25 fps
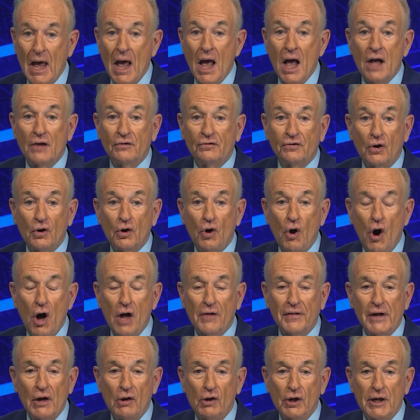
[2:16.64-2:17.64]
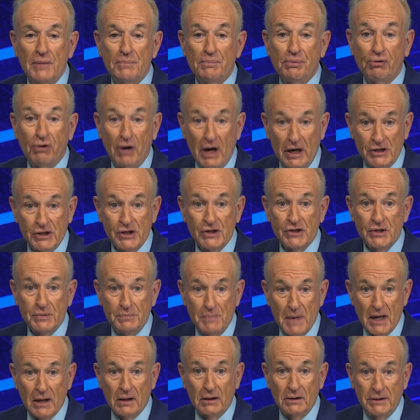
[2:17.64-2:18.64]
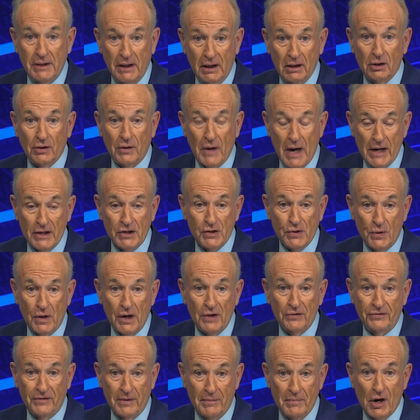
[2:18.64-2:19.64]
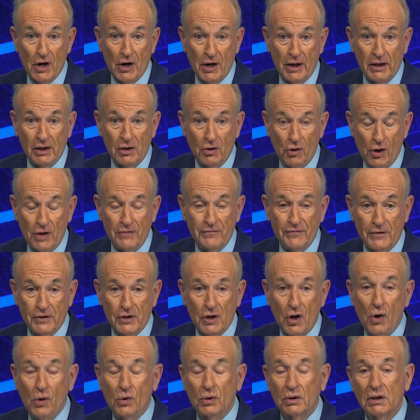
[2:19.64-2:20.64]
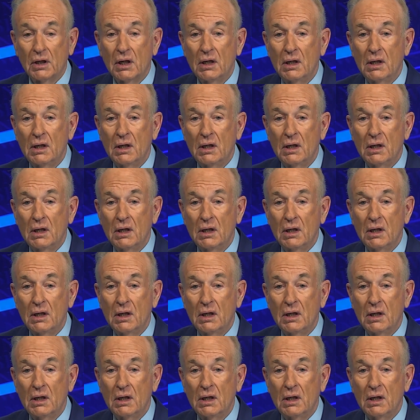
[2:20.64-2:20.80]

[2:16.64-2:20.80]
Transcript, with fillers: So call the only precious metal dealer I trust, American Hartford Gold.